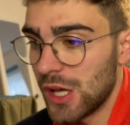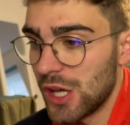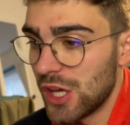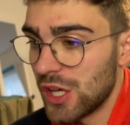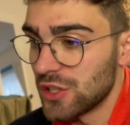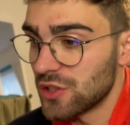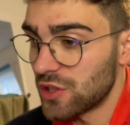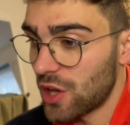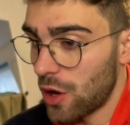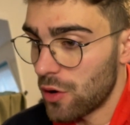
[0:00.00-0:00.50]

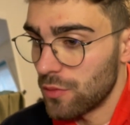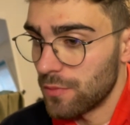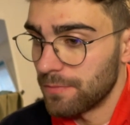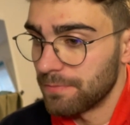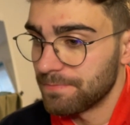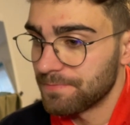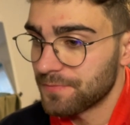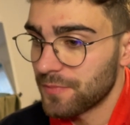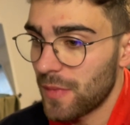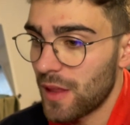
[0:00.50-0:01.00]
So,
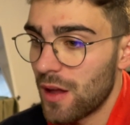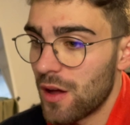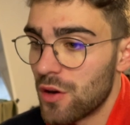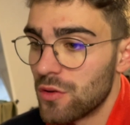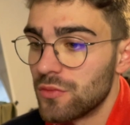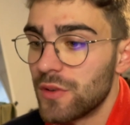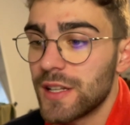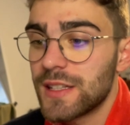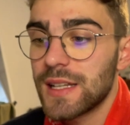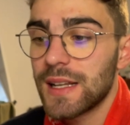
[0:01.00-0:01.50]

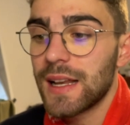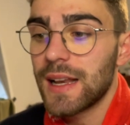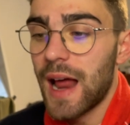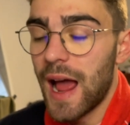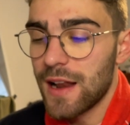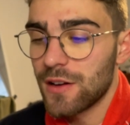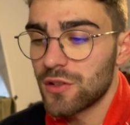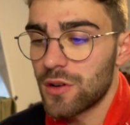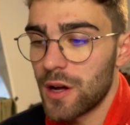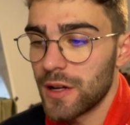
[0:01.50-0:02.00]
written in
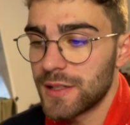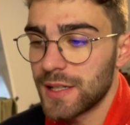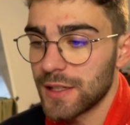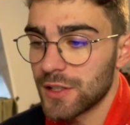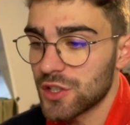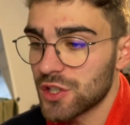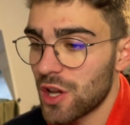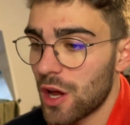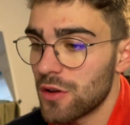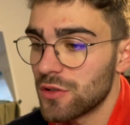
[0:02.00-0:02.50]
handwriting
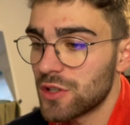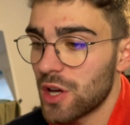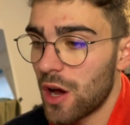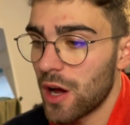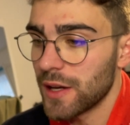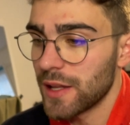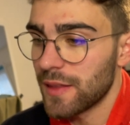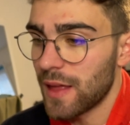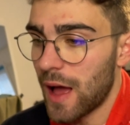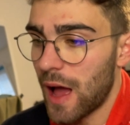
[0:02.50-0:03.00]
so
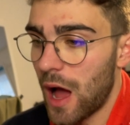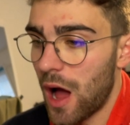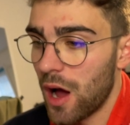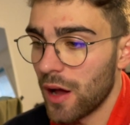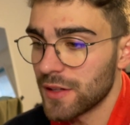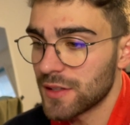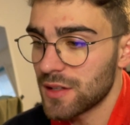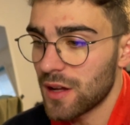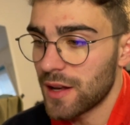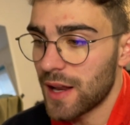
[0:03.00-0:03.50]
tiny that
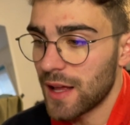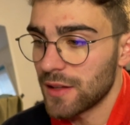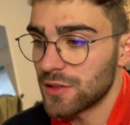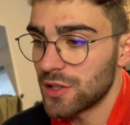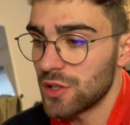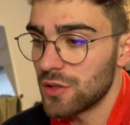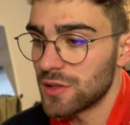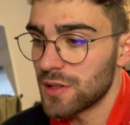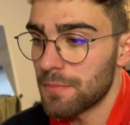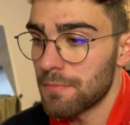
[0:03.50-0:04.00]
Einstein had to
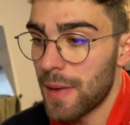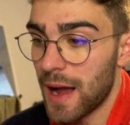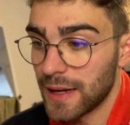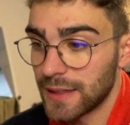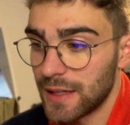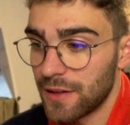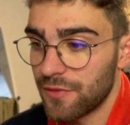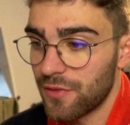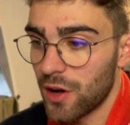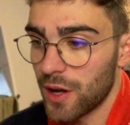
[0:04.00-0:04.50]
use a
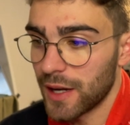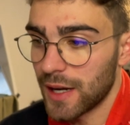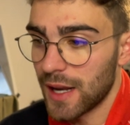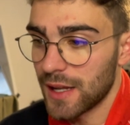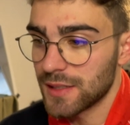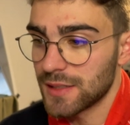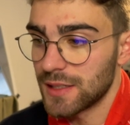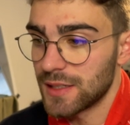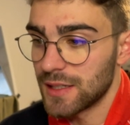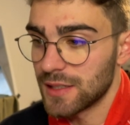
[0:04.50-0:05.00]
magnifying glass
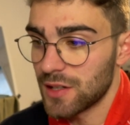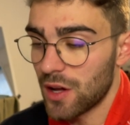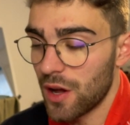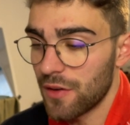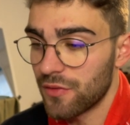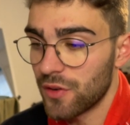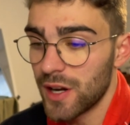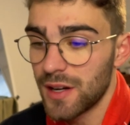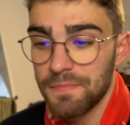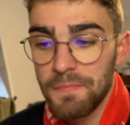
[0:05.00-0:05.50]
to
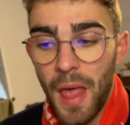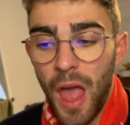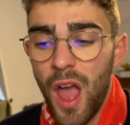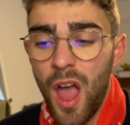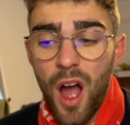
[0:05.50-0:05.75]
decipher it.